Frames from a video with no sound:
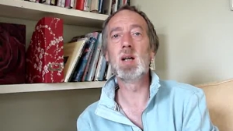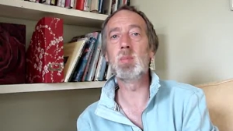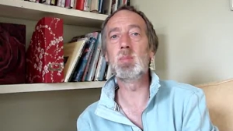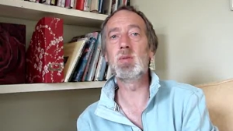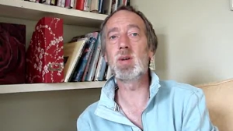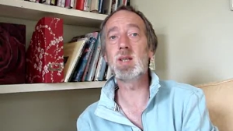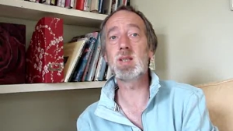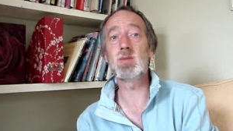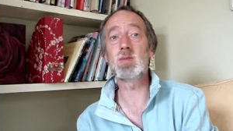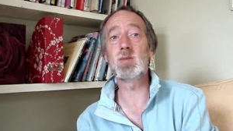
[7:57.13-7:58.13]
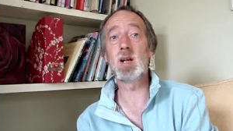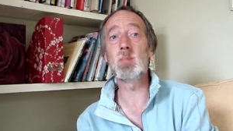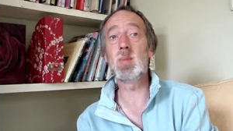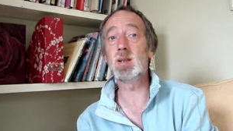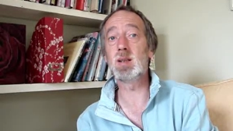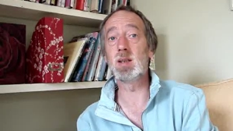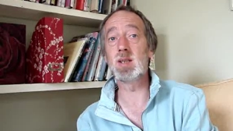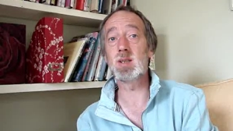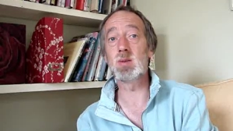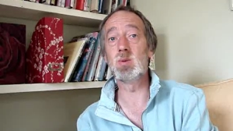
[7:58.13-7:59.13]
a pervasive developmental
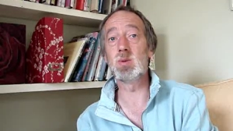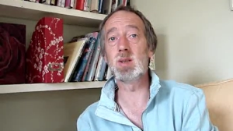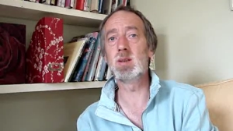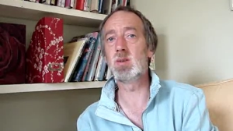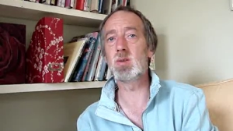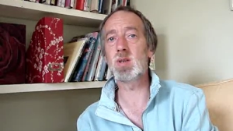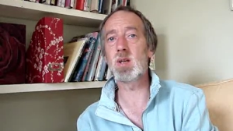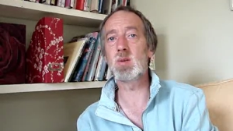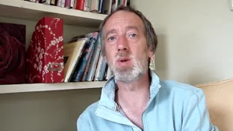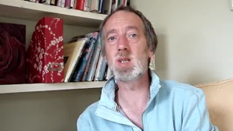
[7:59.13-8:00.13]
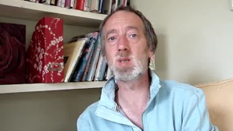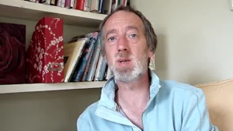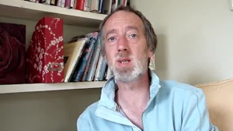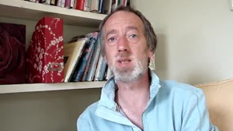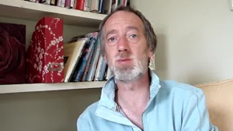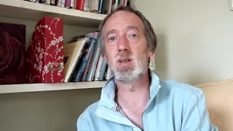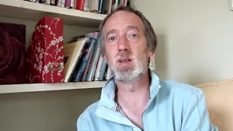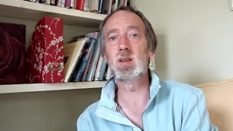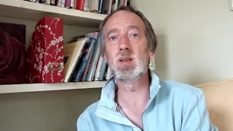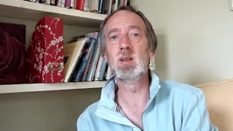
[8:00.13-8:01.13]
disorder not otherwise specified,